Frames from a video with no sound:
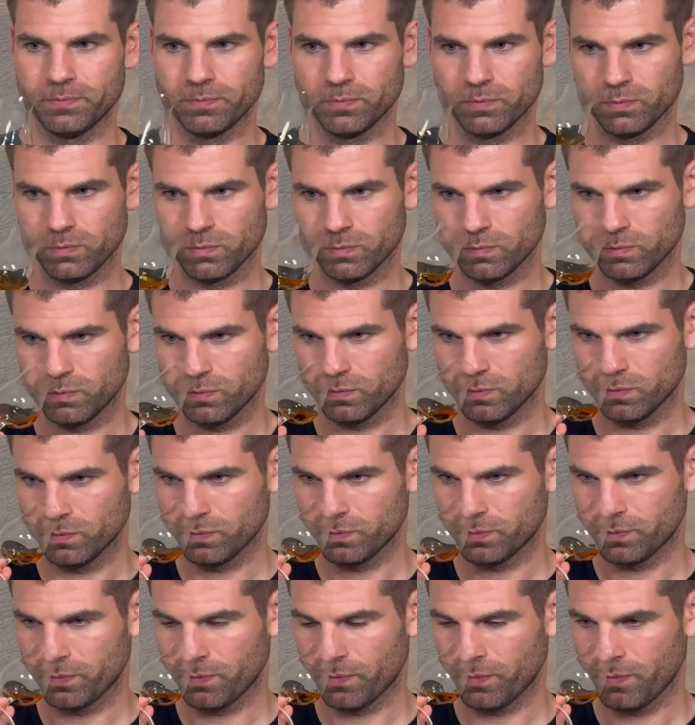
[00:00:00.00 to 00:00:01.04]

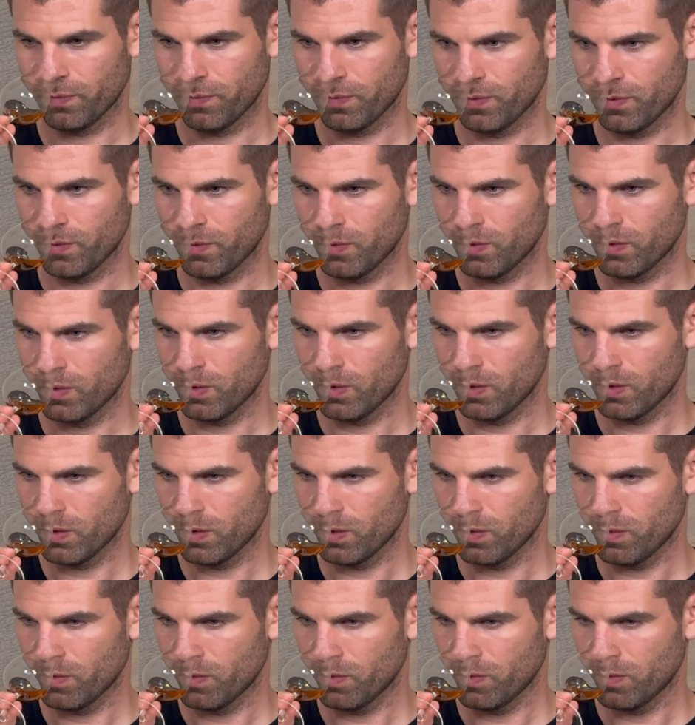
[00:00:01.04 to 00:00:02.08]

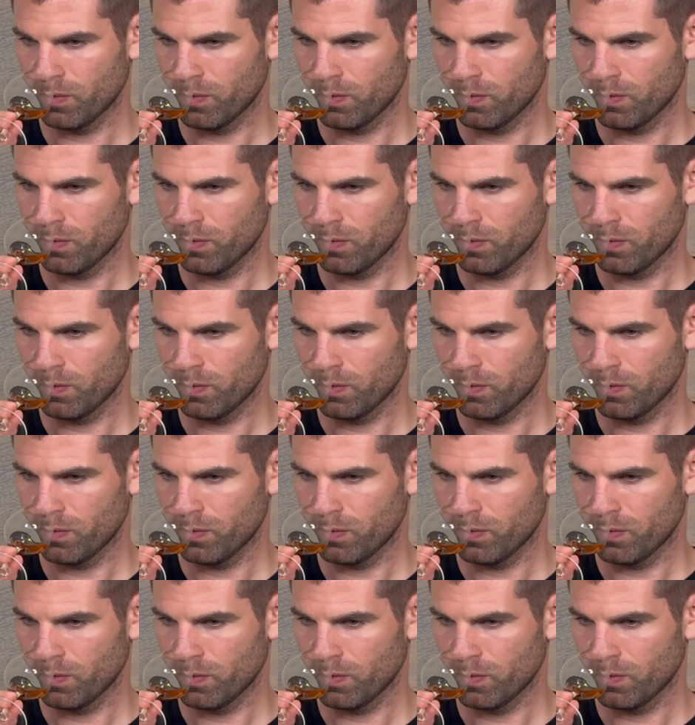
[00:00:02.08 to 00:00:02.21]
No one is speaking in this clip.